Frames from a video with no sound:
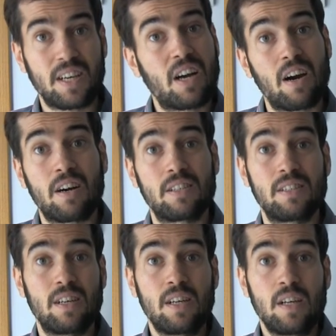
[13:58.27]
card,
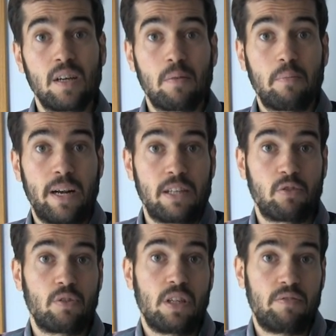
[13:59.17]
but
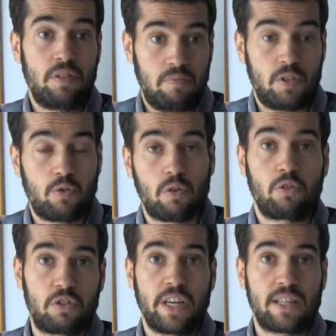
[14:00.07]
also if
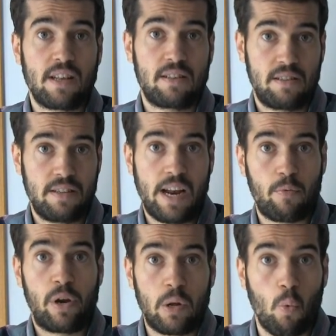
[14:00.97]
instructor checks that they are
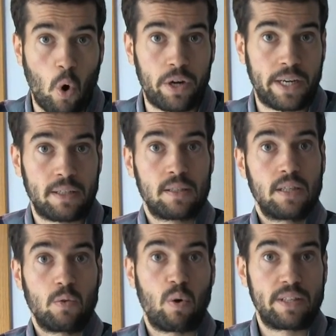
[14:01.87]
really working
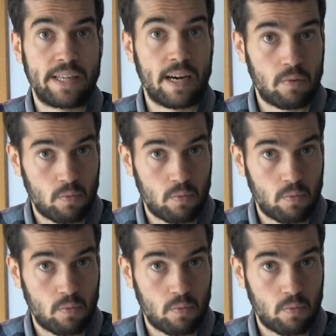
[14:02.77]
in what they are